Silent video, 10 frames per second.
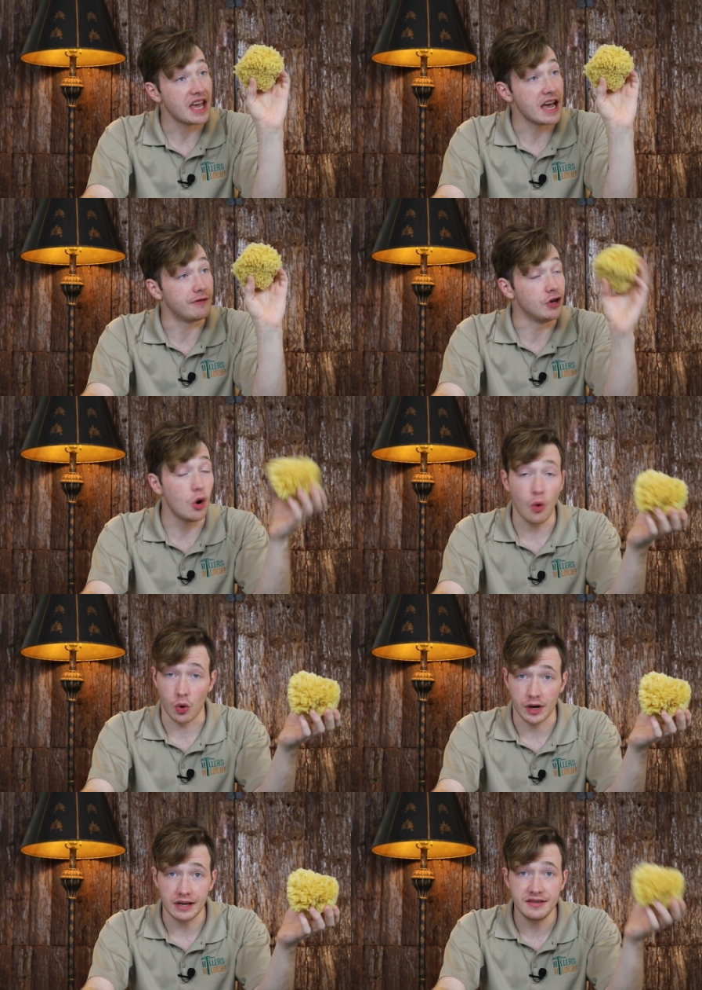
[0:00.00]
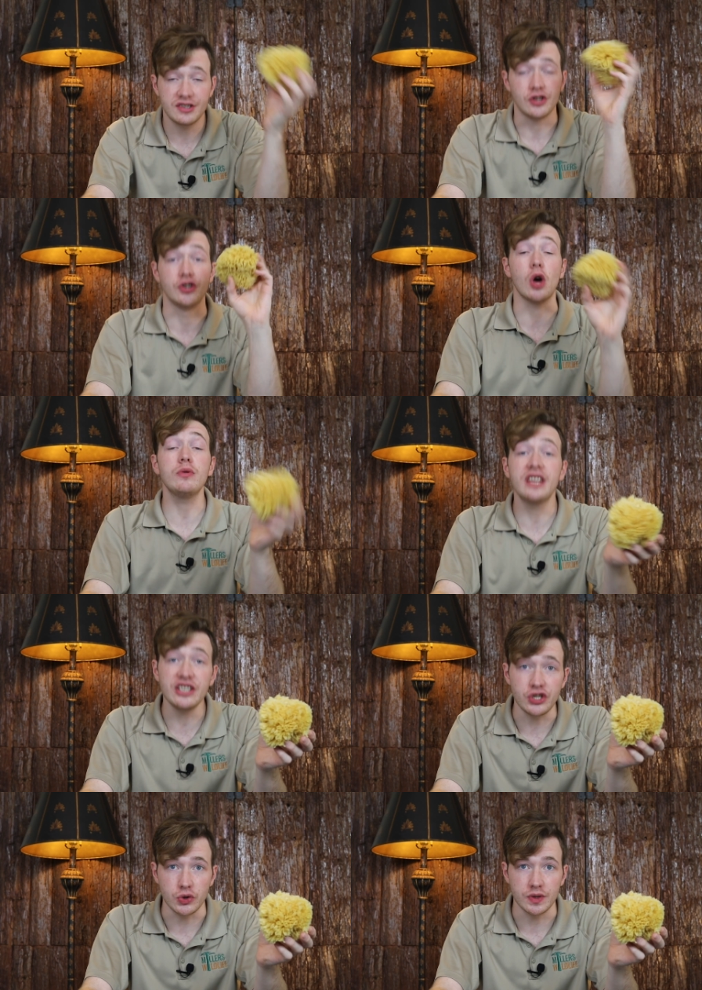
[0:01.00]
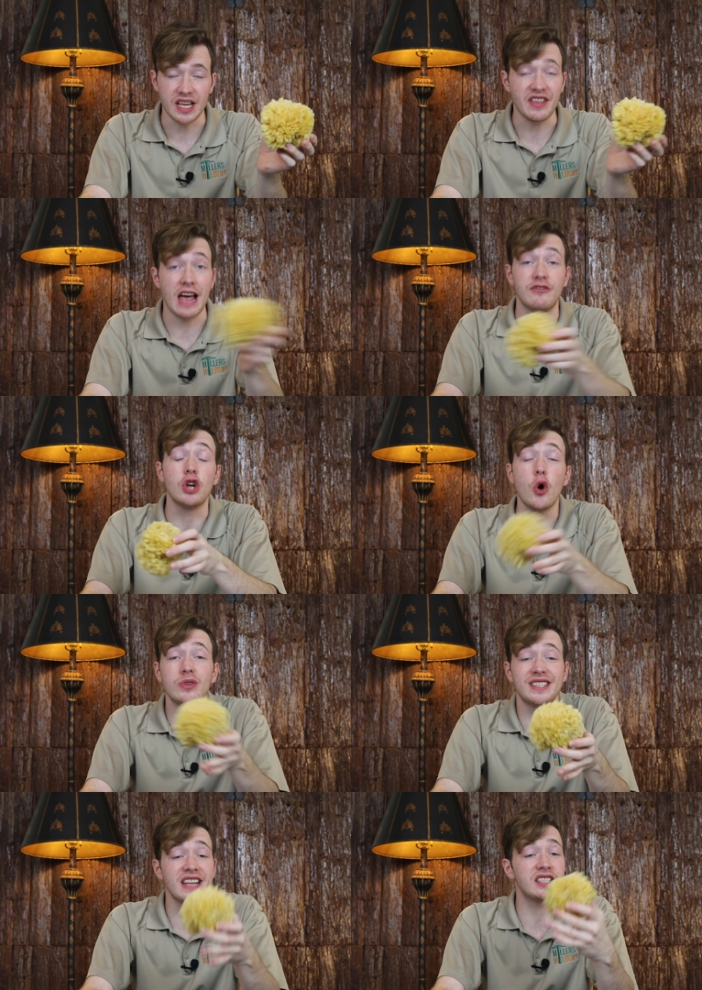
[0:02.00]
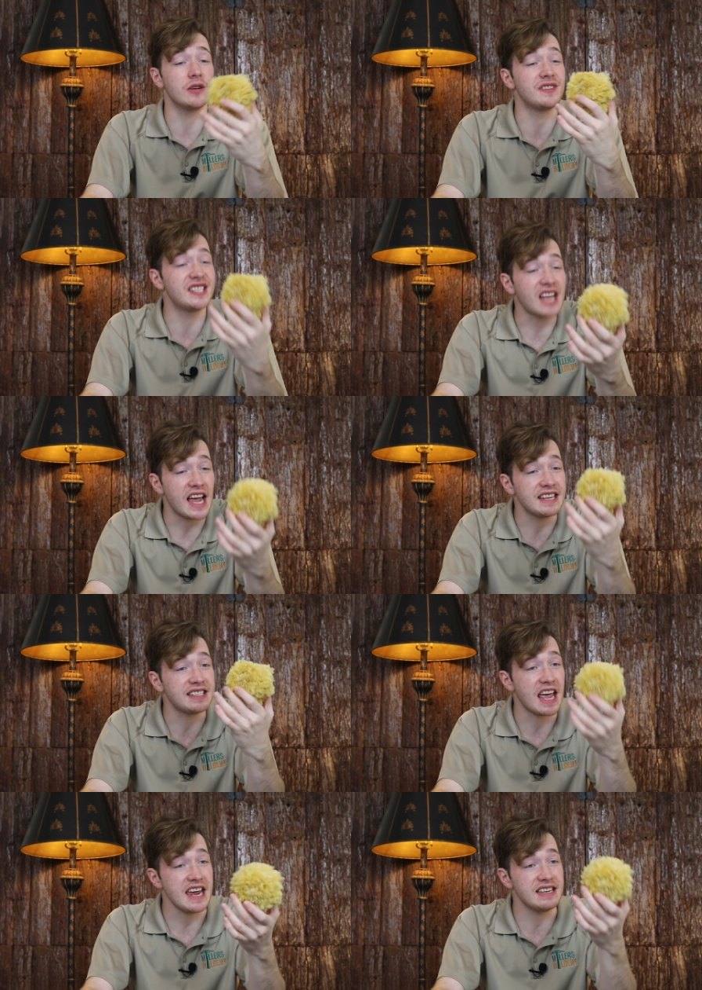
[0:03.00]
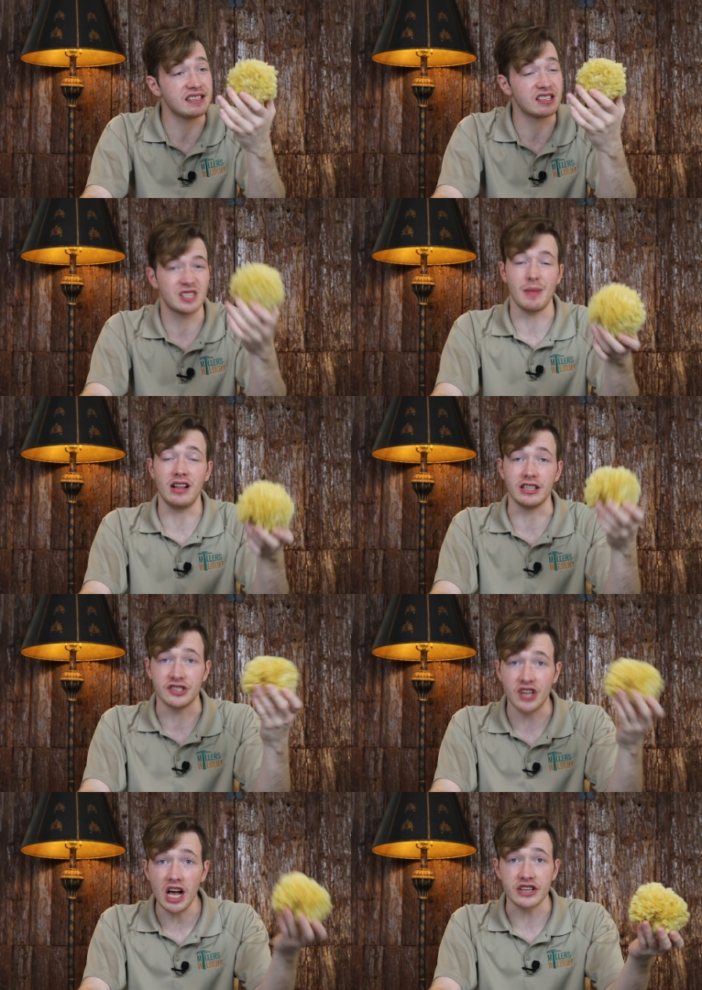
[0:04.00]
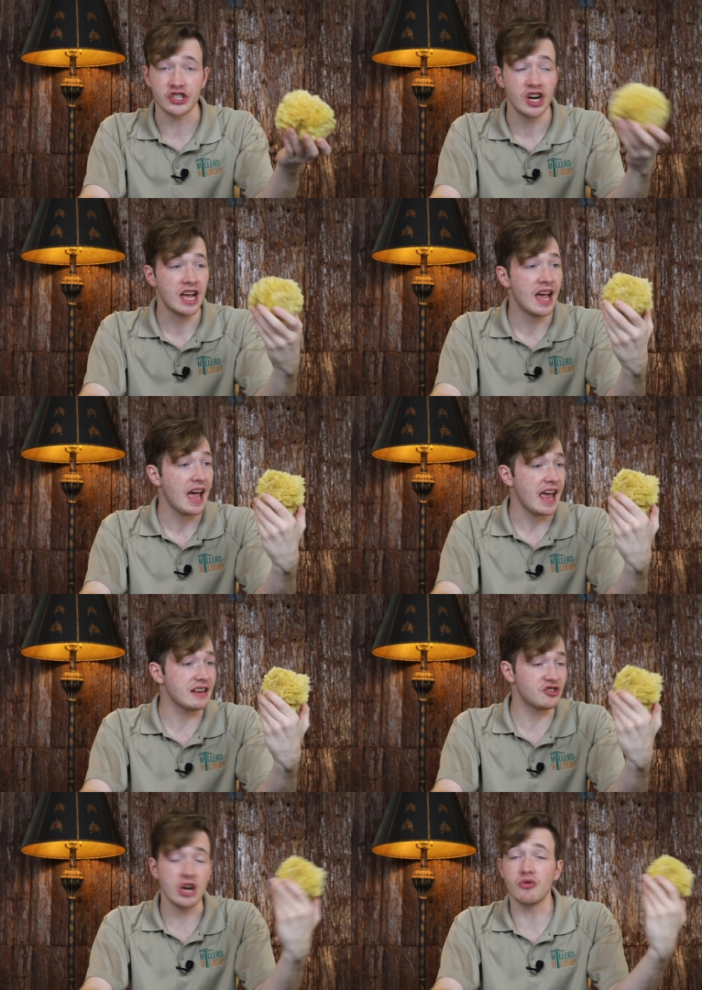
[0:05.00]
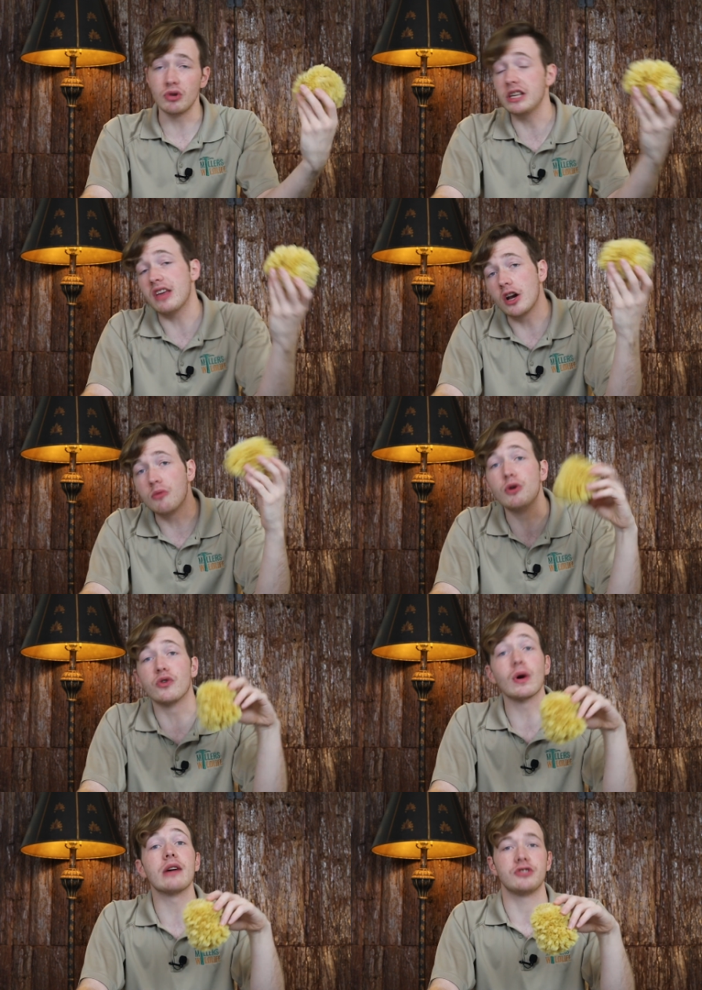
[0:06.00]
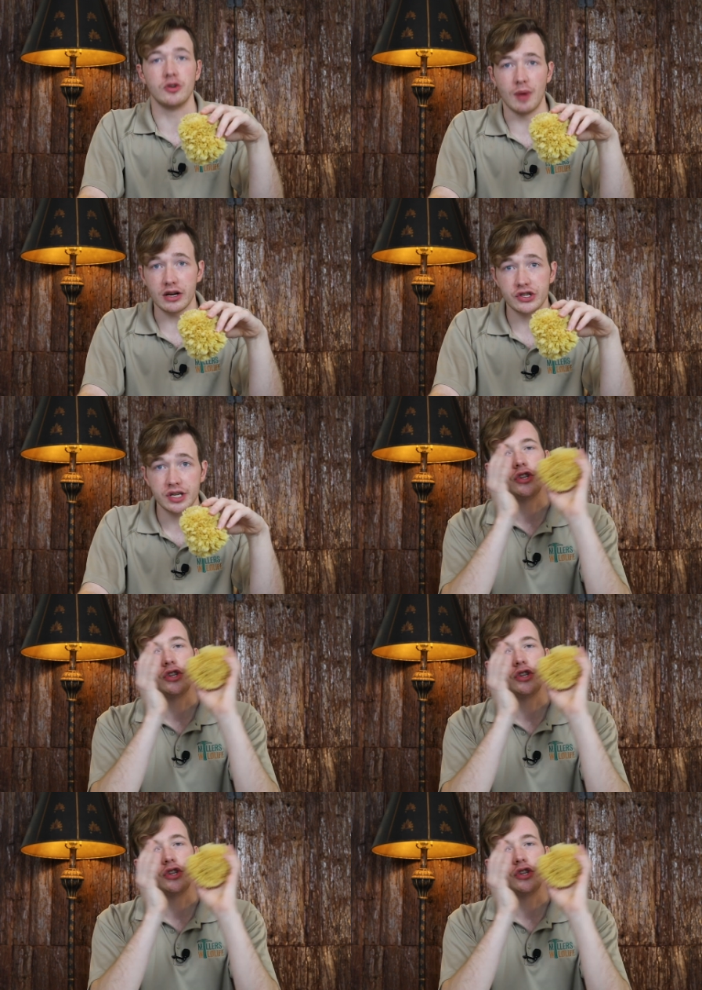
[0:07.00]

They have no organs, no tissues, and they have no sense of sight, taste, smell, and touch and generally they don't move around too much.